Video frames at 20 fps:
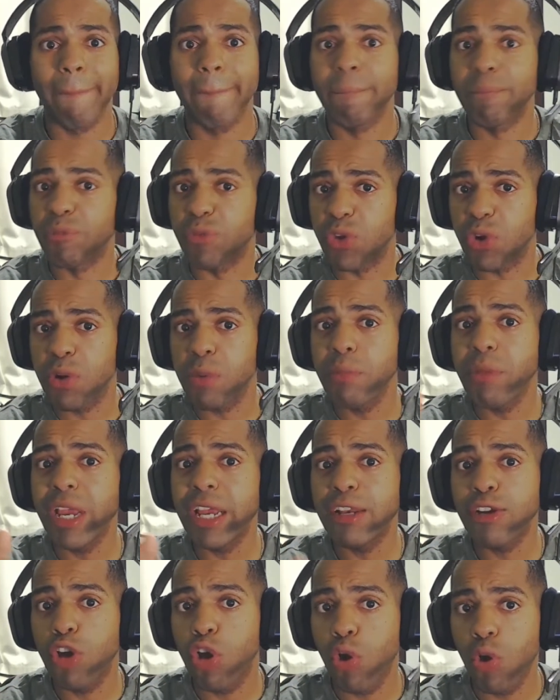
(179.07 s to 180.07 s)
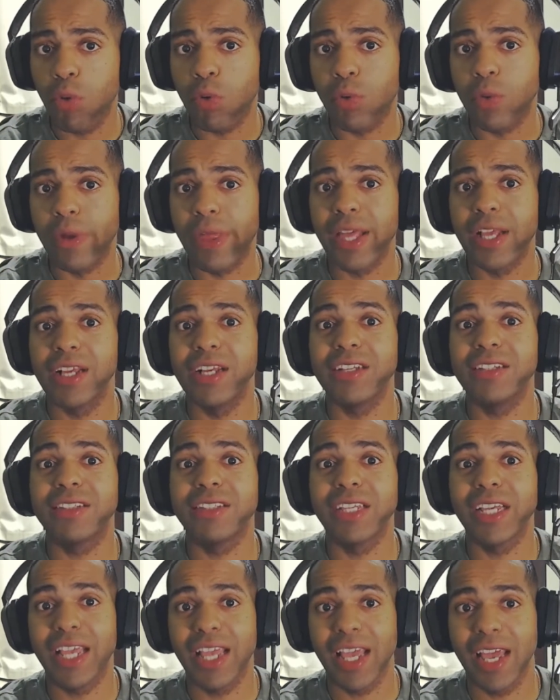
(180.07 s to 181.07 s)
Their main goal is to
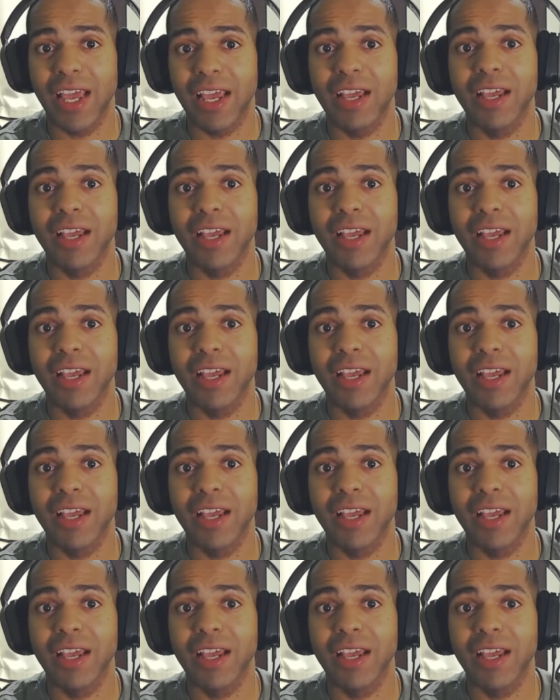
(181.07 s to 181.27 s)
get